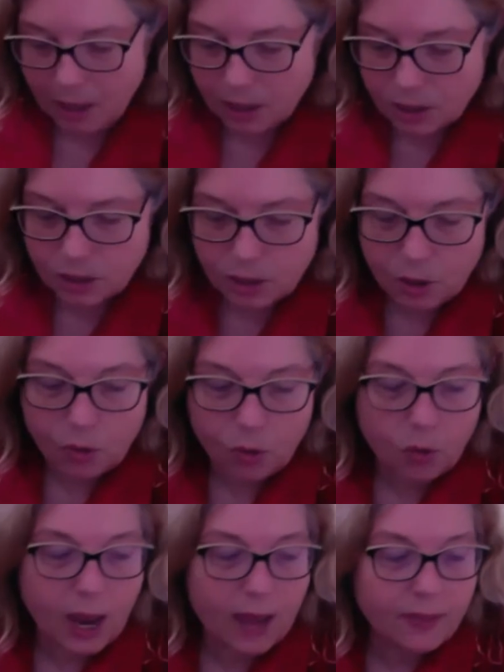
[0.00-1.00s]

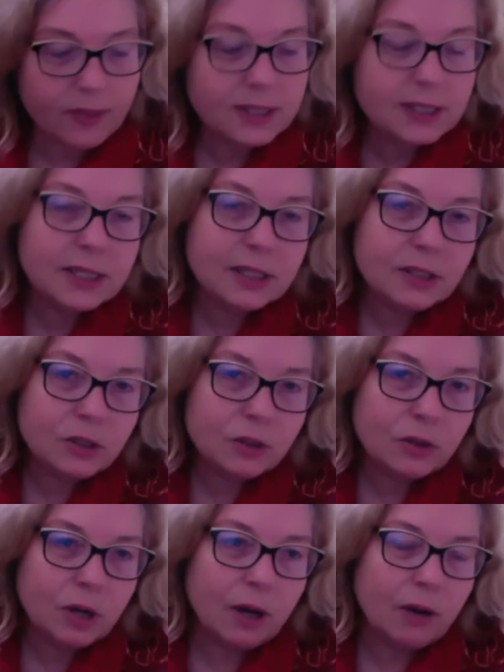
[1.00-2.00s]
So at the
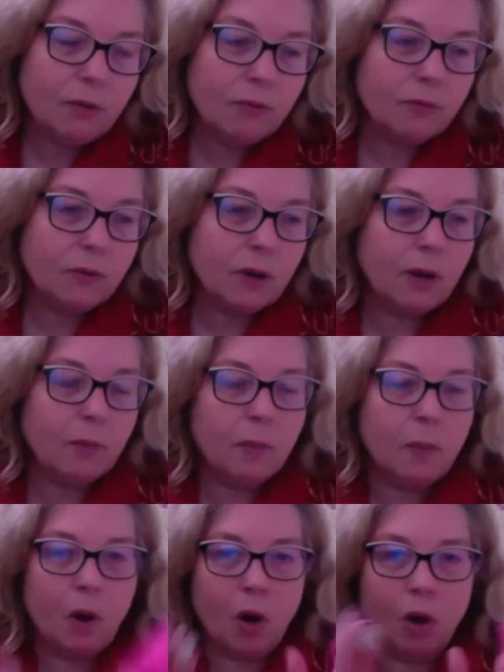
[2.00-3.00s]
center of a
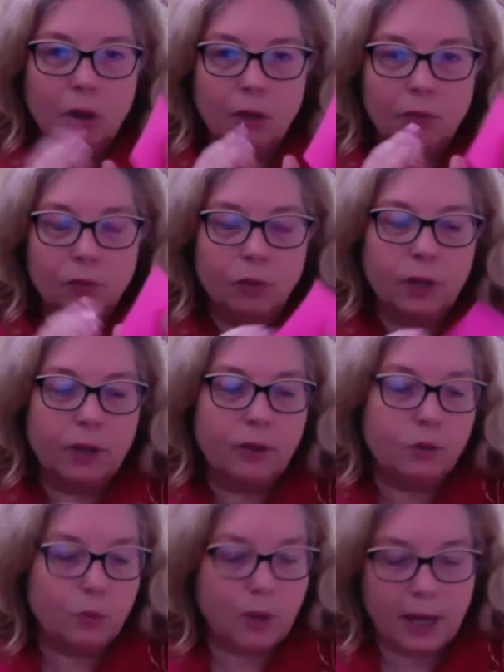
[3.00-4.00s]
ball of red
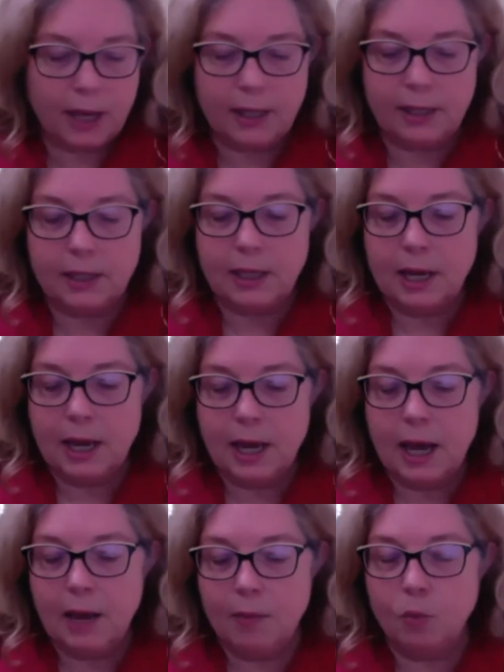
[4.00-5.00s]
thread,
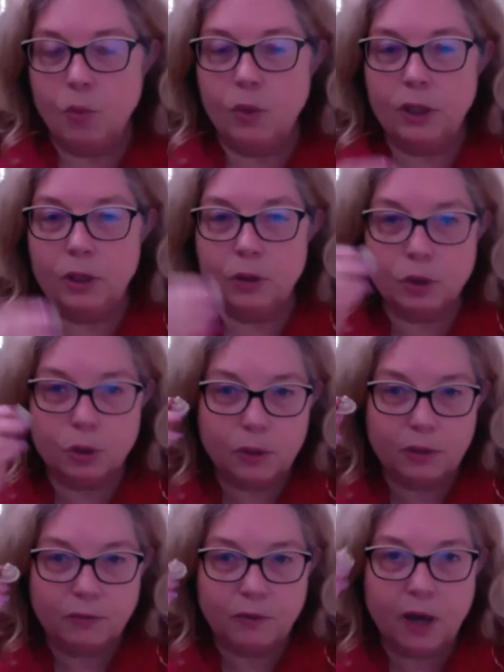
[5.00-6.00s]
we
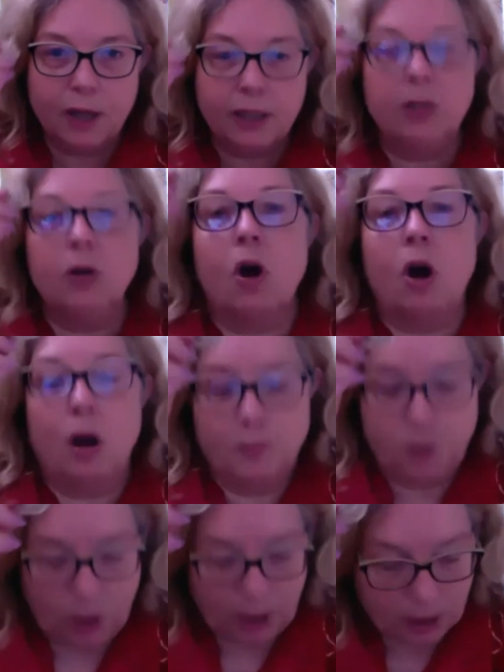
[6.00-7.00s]
usually find an
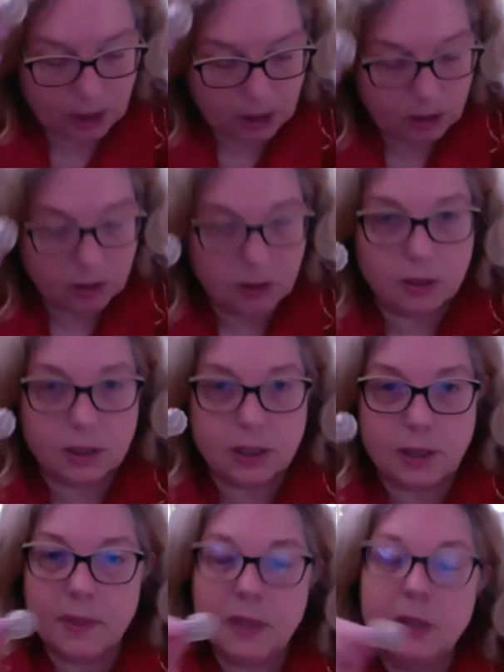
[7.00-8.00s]
object,
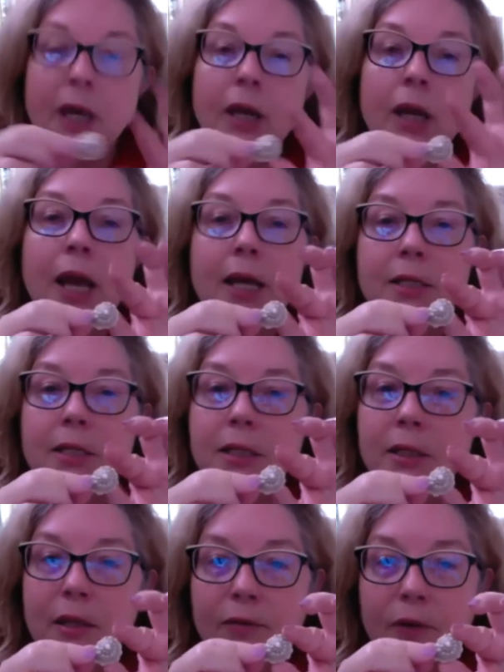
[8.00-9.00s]
something that has
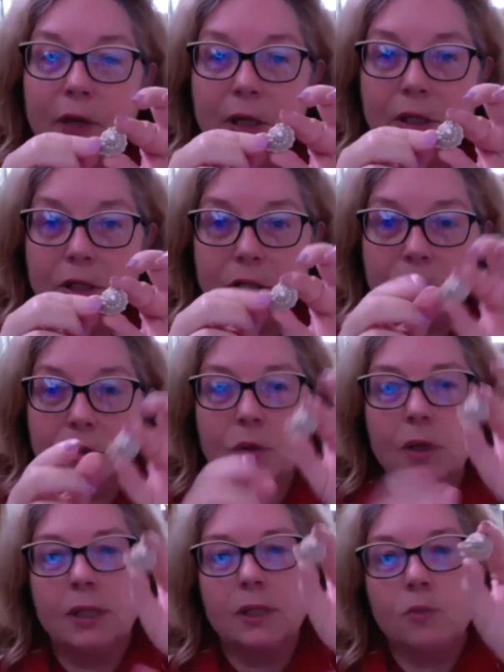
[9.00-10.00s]
significance to
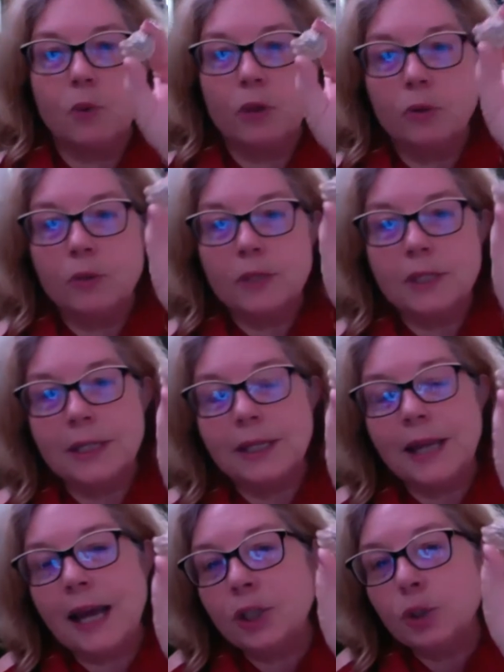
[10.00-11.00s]
us, whether it's a
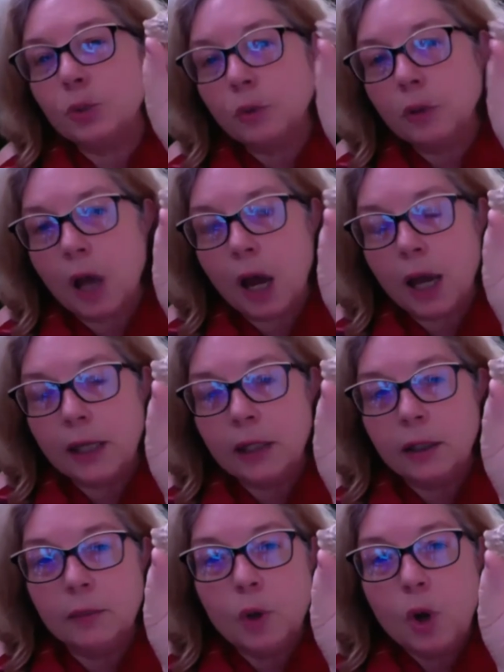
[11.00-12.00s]
natural
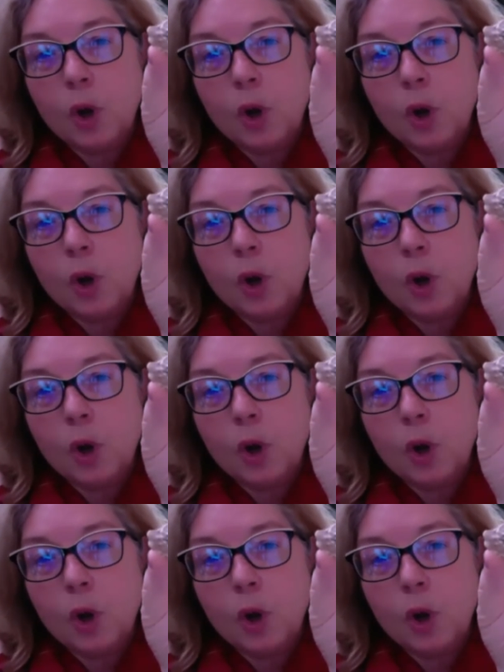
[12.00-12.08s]
item